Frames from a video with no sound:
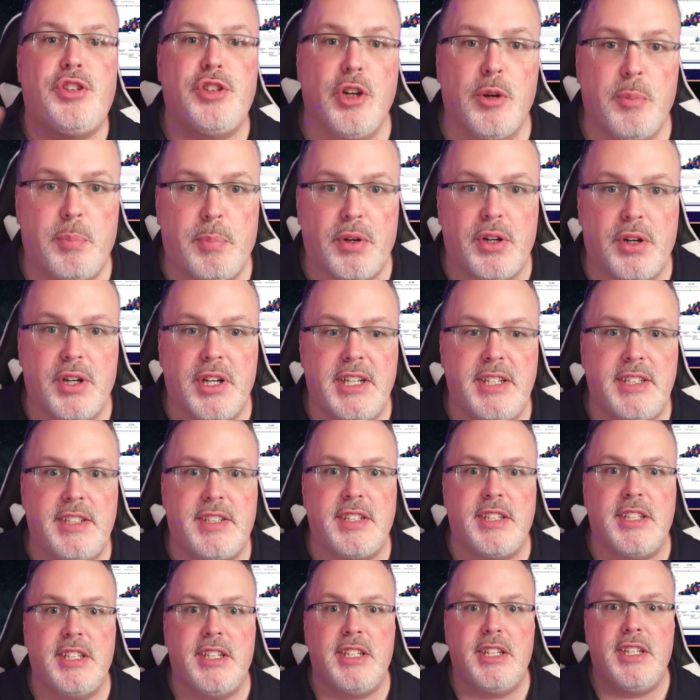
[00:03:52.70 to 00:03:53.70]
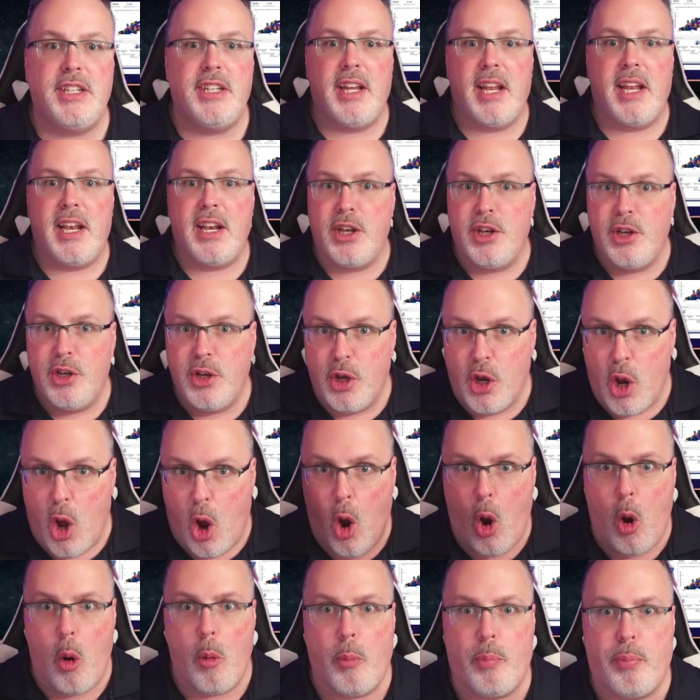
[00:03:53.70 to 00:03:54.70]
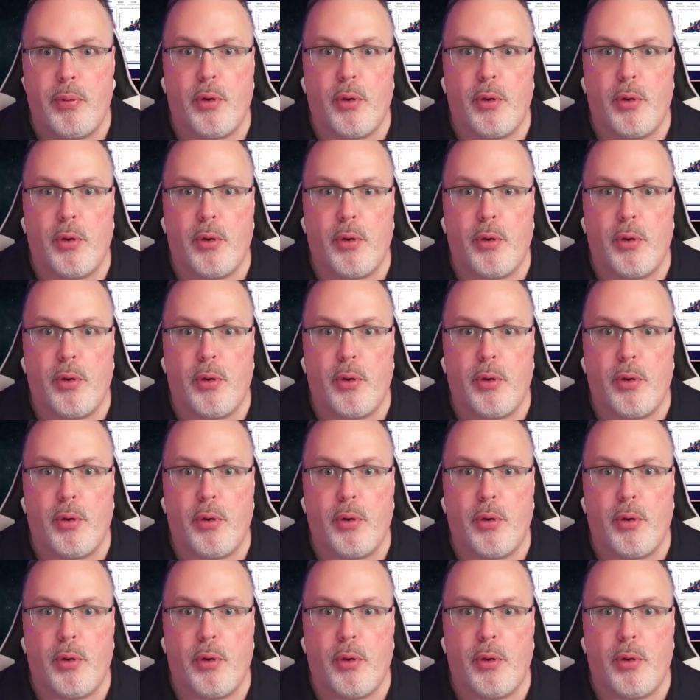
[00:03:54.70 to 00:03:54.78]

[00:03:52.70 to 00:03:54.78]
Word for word: Super easy, no